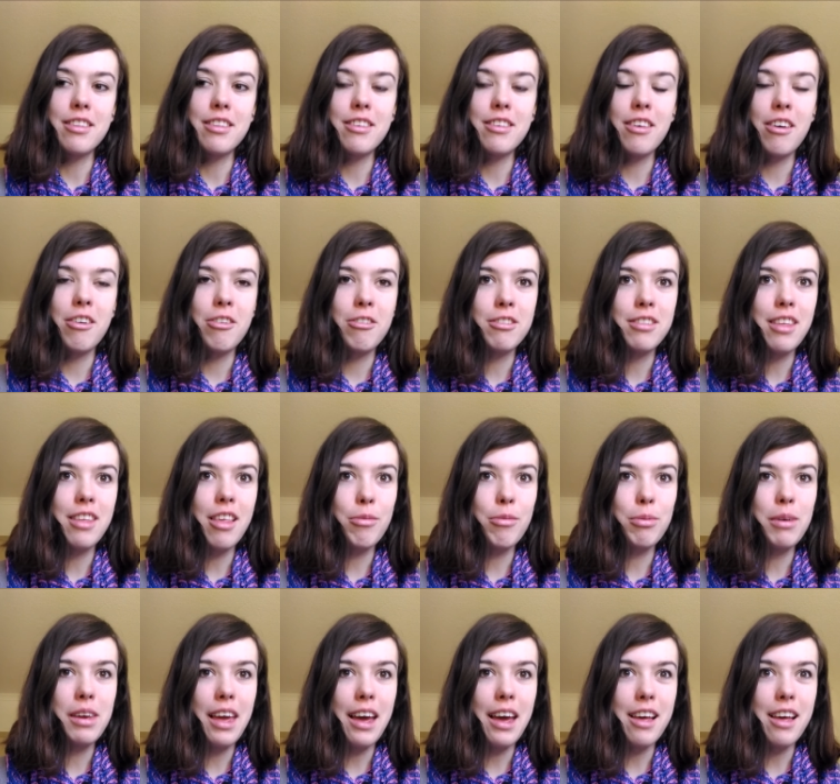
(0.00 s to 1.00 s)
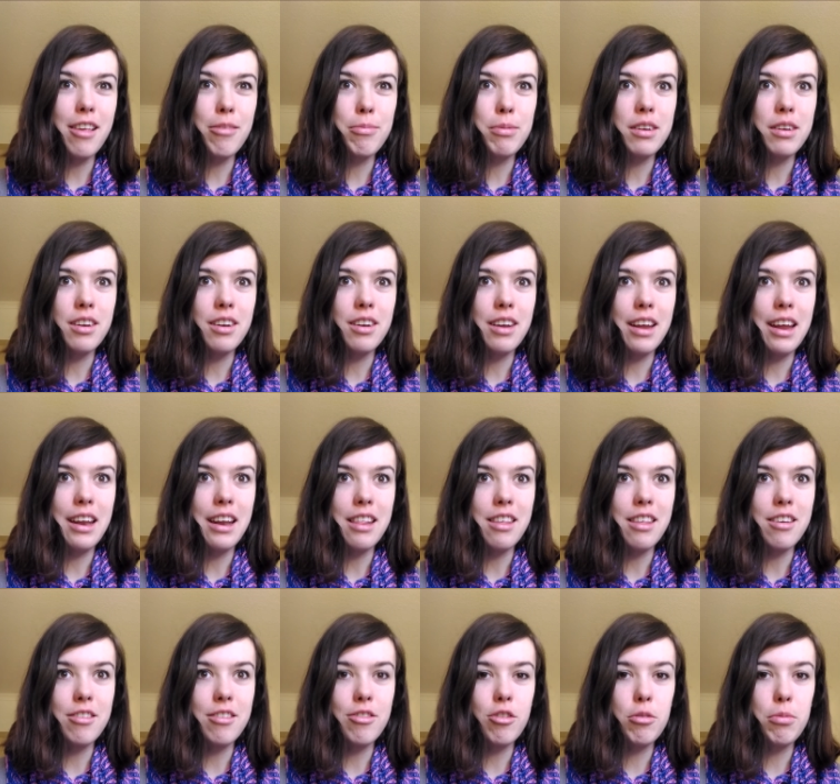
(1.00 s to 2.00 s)
So this week has been
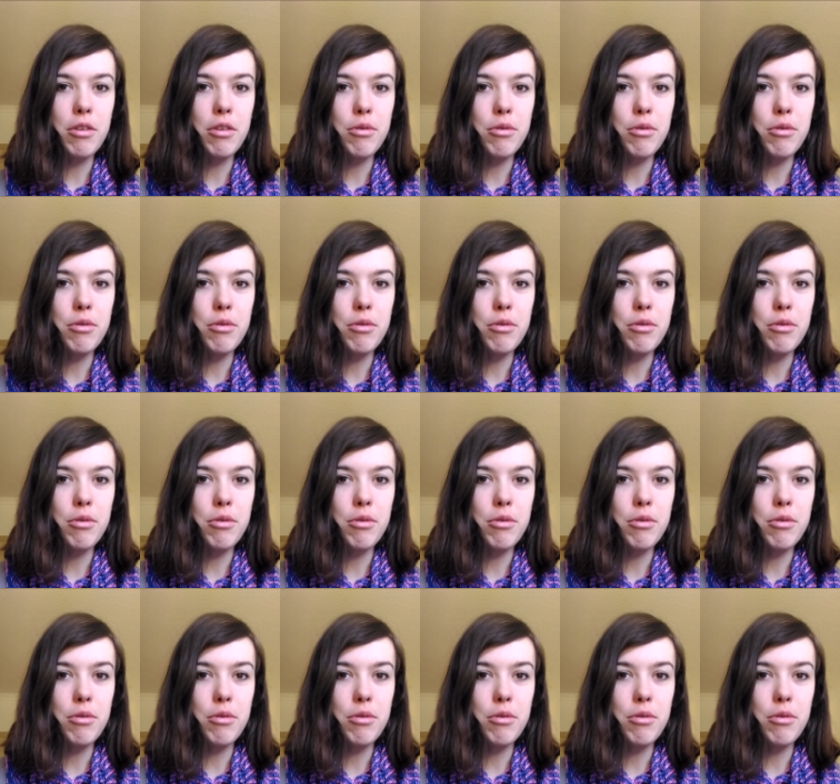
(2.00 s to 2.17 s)
another super